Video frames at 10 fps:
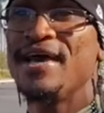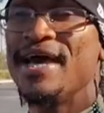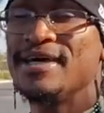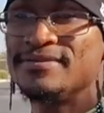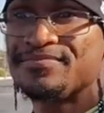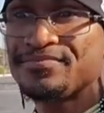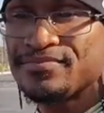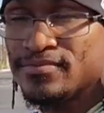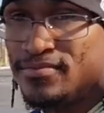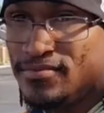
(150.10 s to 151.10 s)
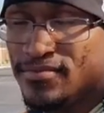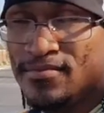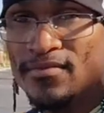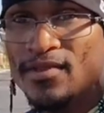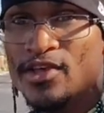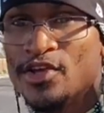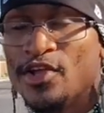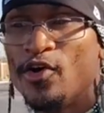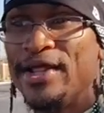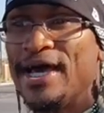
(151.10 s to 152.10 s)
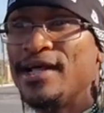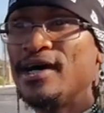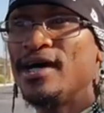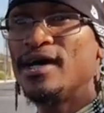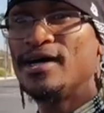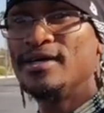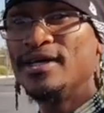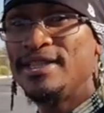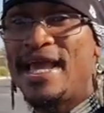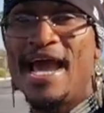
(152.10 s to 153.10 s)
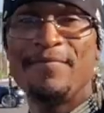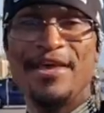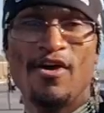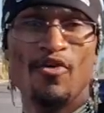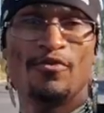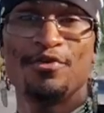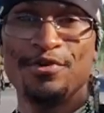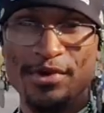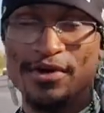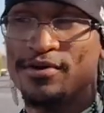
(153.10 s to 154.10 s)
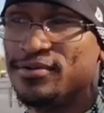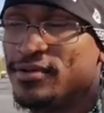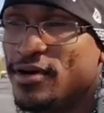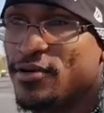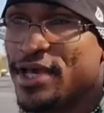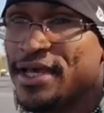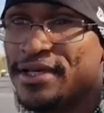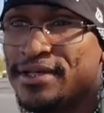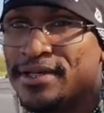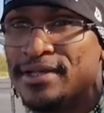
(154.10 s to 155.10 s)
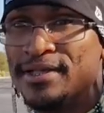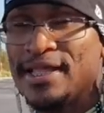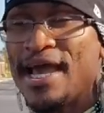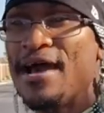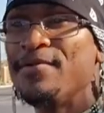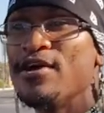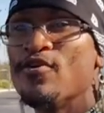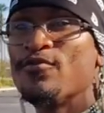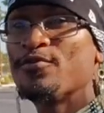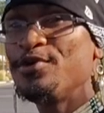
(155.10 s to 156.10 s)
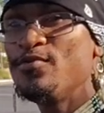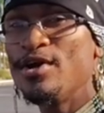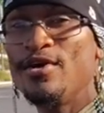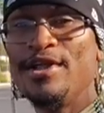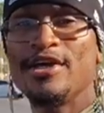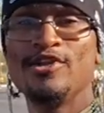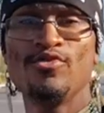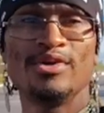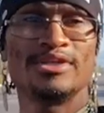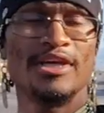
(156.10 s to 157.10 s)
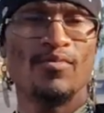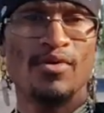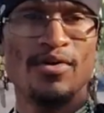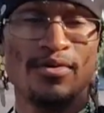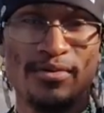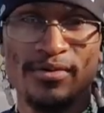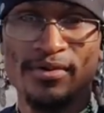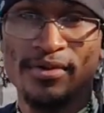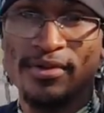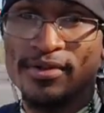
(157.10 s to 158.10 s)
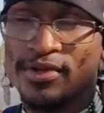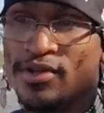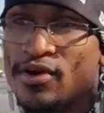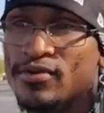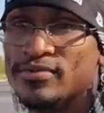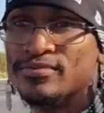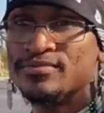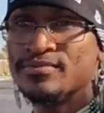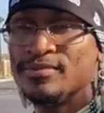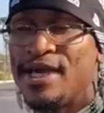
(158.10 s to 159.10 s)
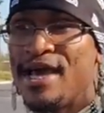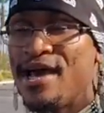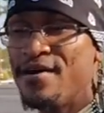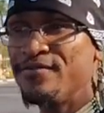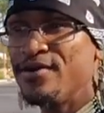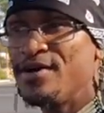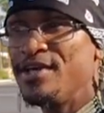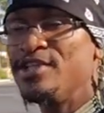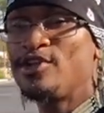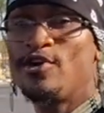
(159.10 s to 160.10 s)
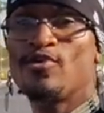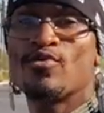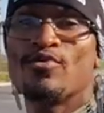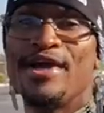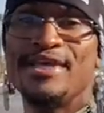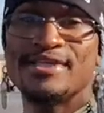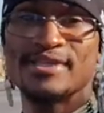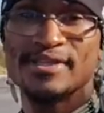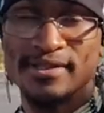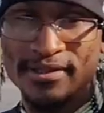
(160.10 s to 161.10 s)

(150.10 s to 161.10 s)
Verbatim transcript: that, you know, that uh, they have their own free will, okay? They have their own free will. They can do as they want. You know, they have uh, eternal grace,